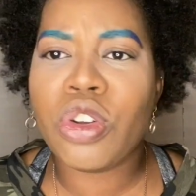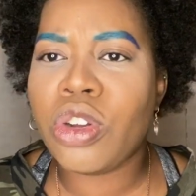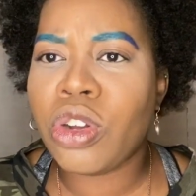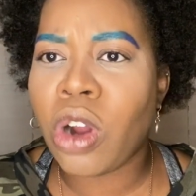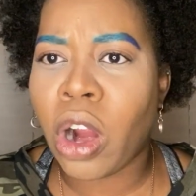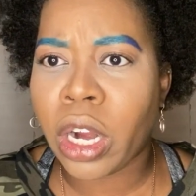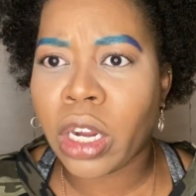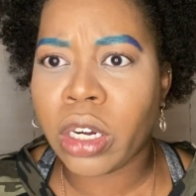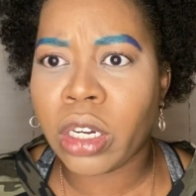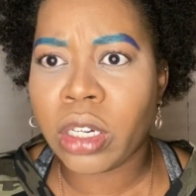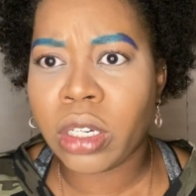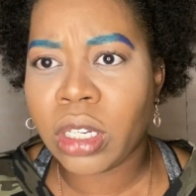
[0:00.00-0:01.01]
darker.